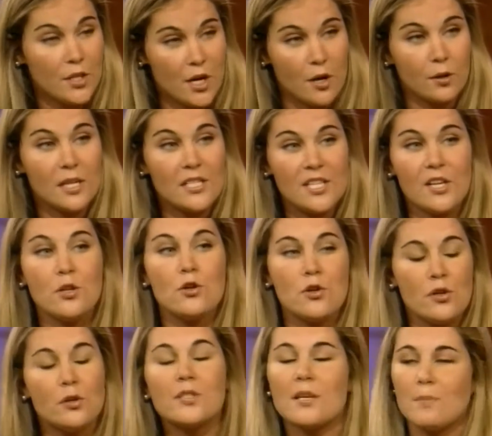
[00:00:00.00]
you know, continued
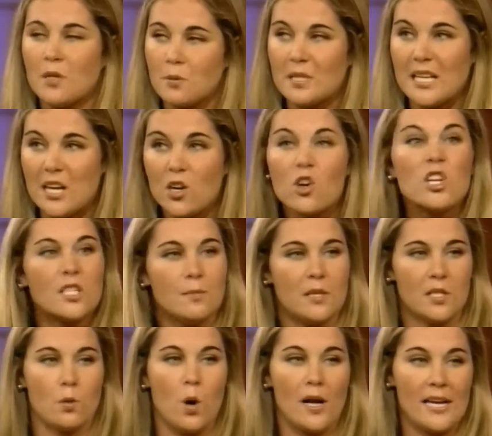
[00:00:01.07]
to use them, and it was like
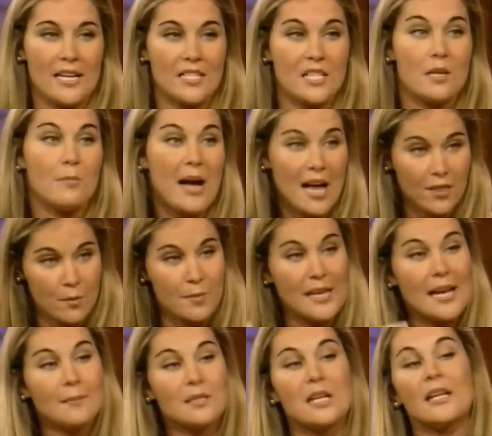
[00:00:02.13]
Christmas walking into the bathroom. They
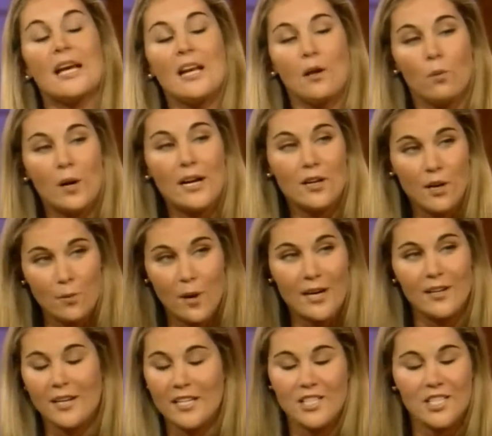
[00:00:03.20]
kept on getting whiter and
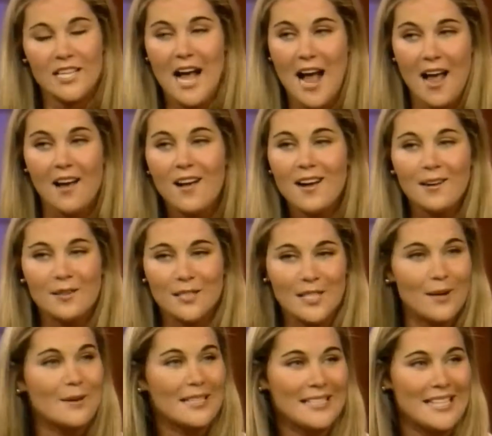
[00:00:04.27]
whiter each day. I was so